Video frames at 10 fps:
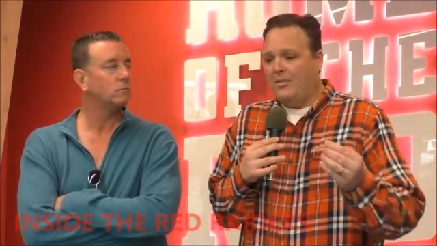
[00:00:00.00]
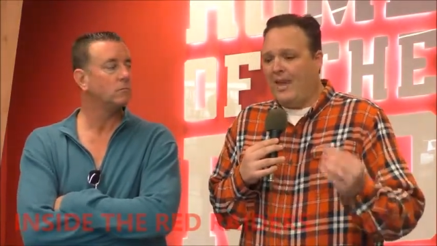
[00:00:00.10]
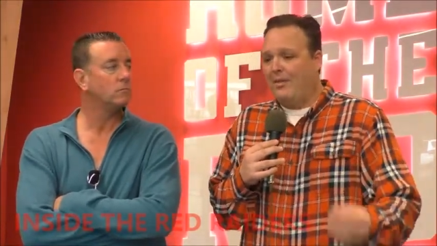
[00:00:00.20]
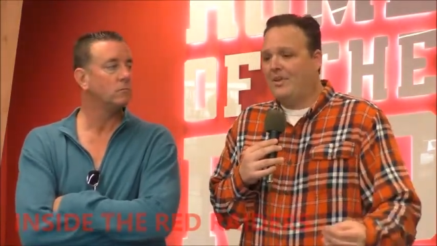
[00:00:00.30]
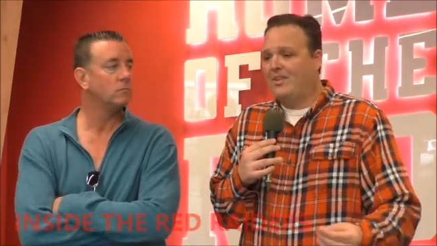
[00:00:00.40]

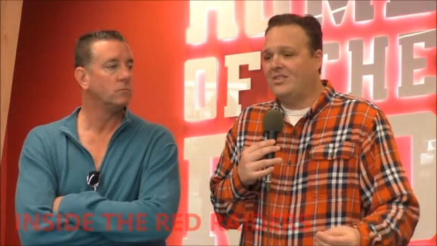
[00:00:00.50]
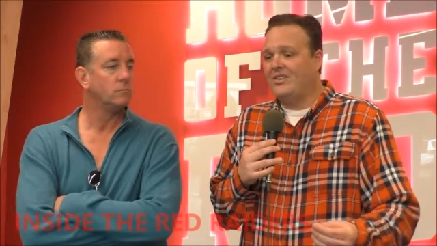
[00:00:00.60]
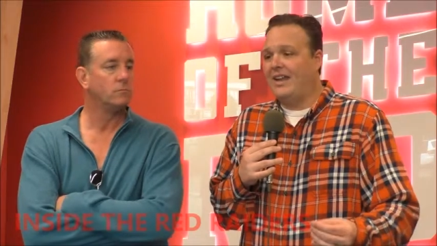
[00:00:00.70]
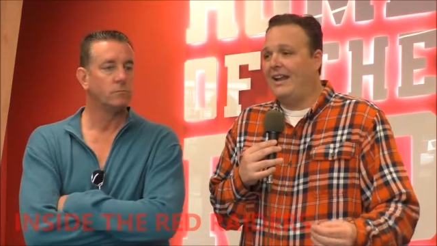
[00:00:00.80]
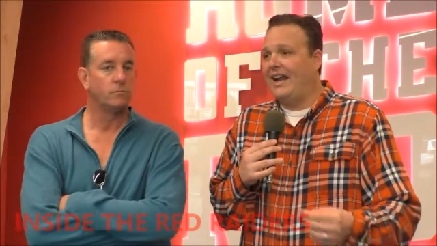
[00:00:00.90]
Speaker 1: That being
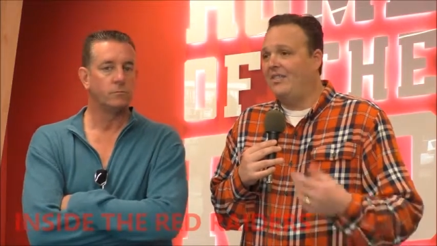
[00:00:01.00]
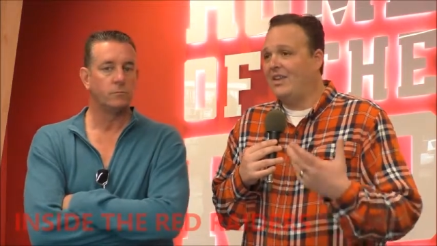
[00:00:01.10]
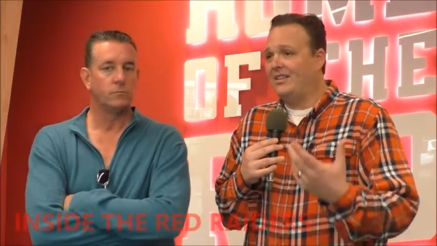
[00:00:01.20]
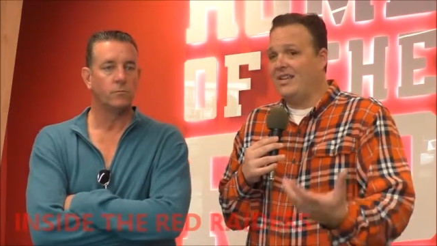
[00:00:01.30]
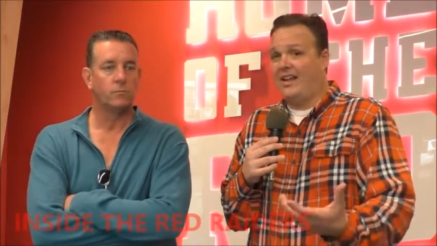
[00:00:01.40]
said, I
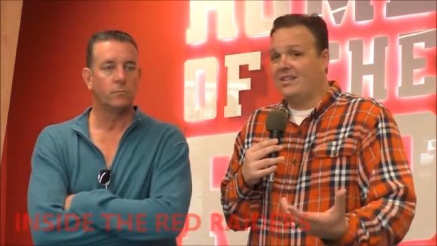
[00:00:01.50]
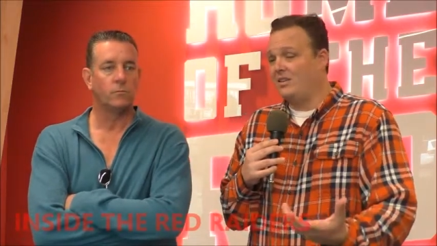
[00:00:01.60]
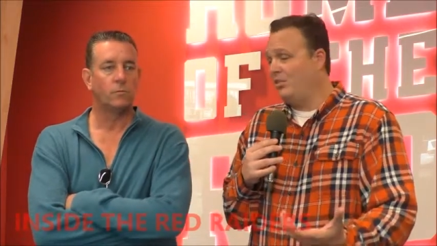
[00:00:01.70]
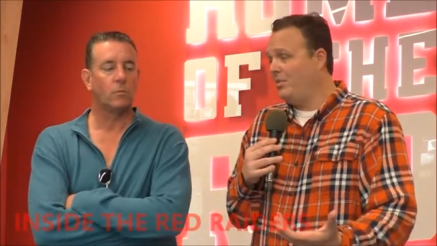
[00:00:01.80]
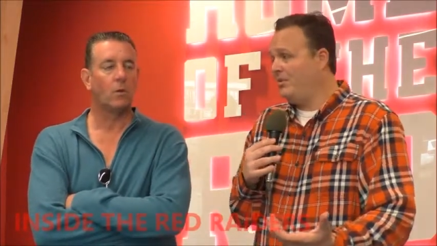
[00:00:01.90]
think Tech has
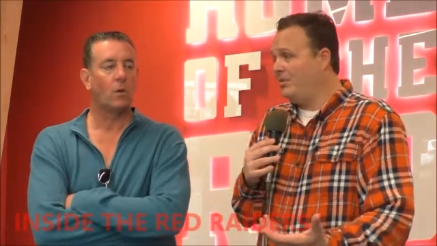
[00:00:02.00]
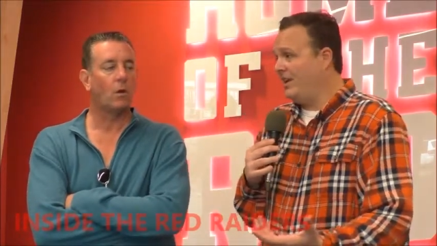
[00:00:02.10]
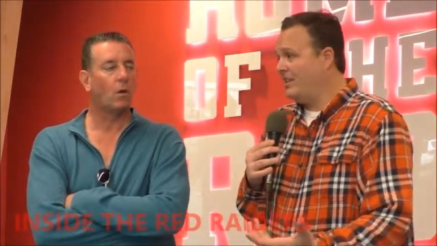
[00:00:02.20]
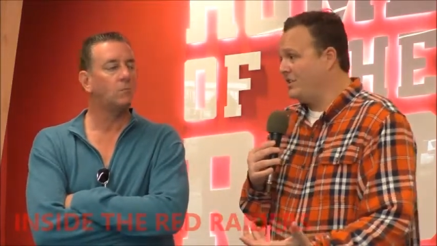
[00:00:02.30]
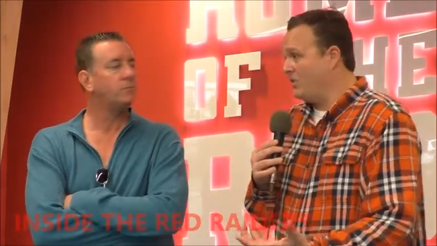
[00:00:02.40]
a little bit of an
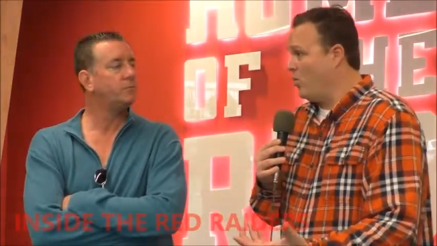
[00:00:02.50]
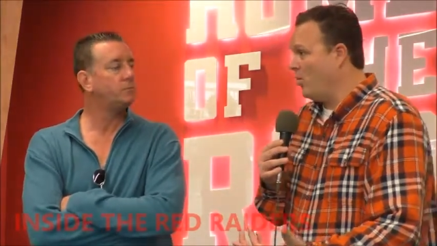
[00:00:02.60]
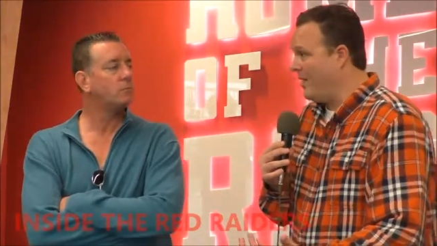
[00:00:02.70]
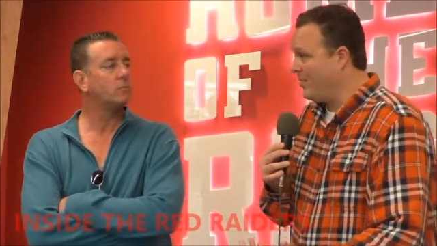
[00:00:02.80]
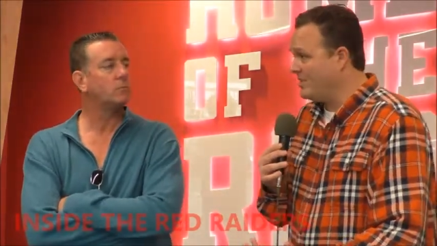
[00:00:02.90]
advantage at the
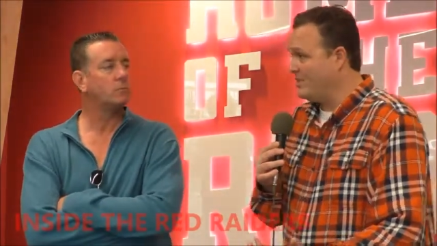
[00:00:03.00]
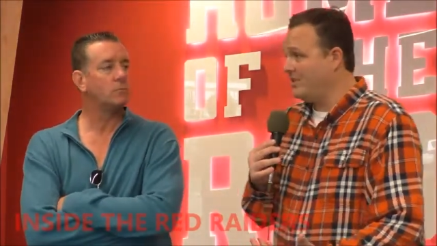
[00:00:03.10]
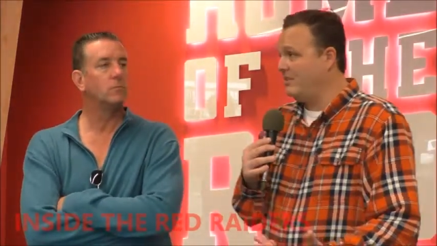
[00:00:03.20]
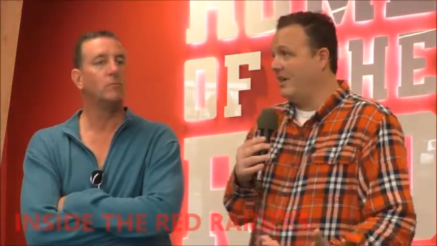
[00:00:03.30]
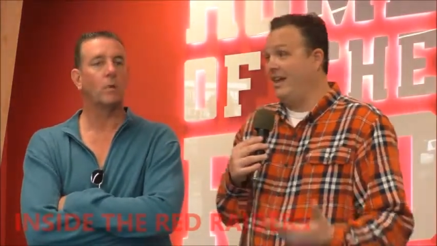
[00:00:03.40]
quarterback
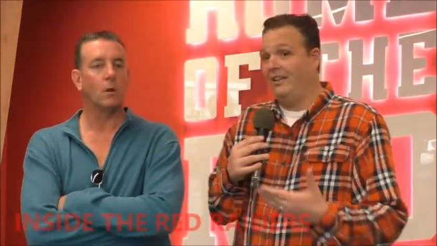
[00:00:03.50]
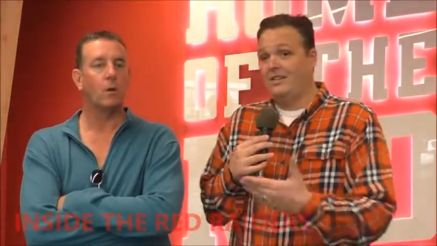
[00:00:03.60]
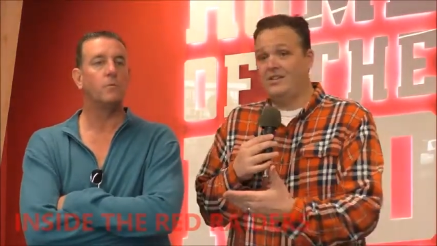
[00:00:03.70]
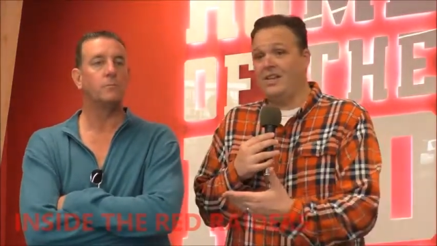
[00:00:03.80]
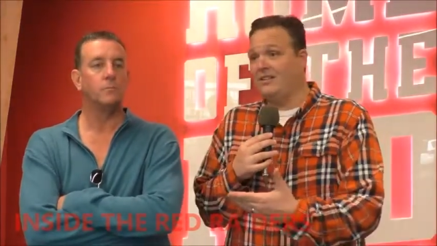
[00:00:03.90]
position. I
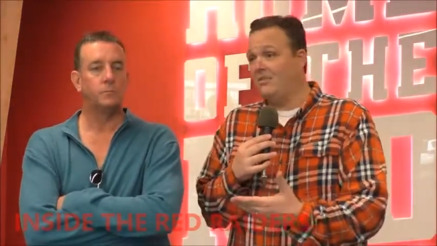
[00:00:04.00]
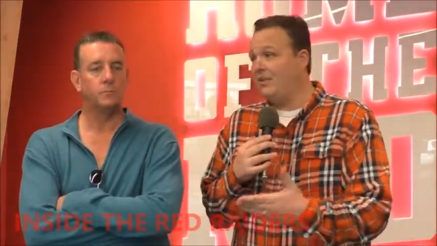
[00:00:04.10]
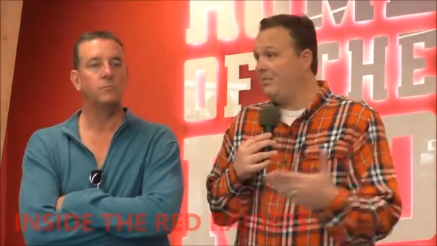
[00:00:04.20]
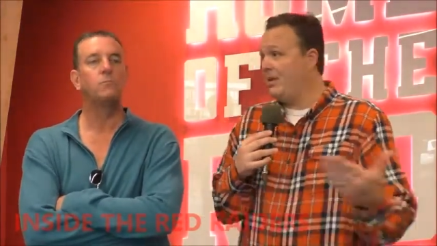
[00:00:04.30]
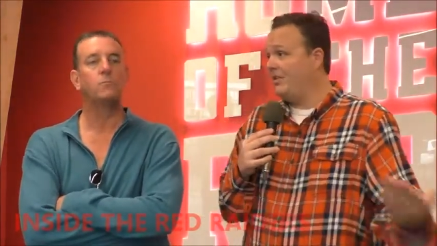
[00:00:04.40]
like Jett
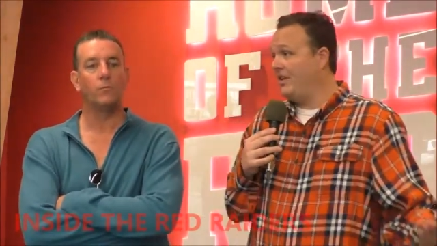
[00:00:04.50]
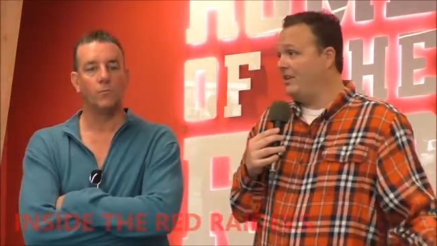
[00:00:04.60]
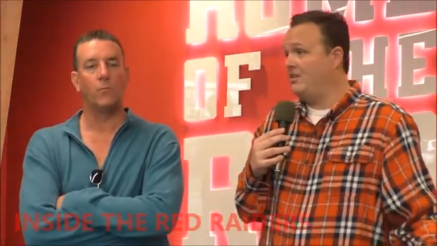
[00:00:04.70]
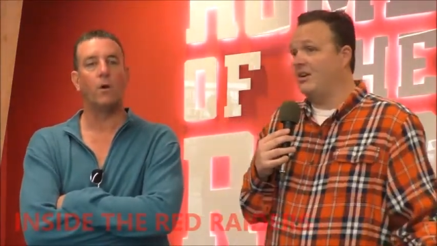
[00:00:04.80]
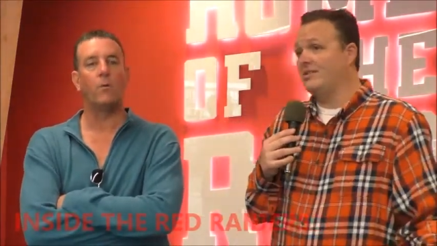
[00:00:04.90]
Duffey better than
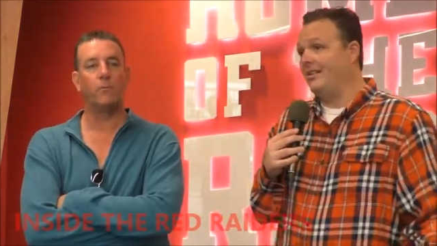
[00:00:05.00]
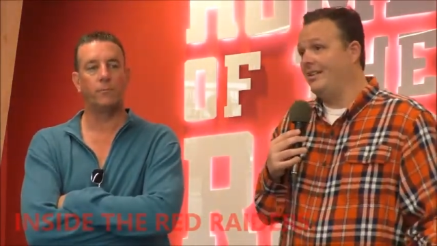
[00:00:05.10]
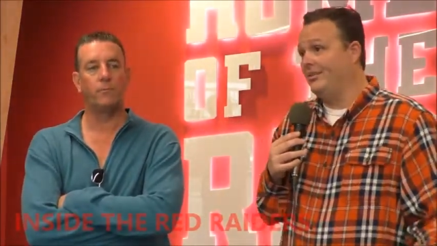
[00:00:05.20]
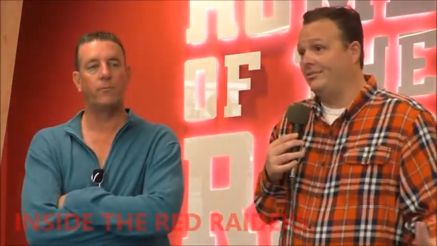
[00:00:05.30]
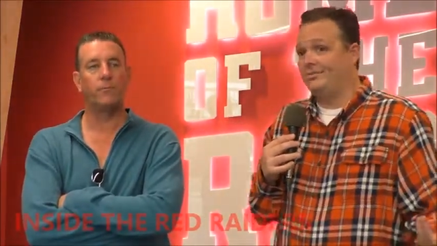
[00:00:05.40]
I do Austin
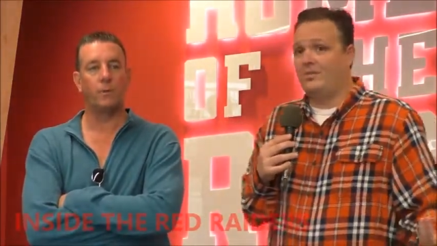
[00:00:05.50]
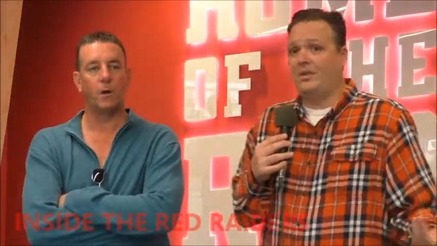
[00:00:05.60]
Kendall, to be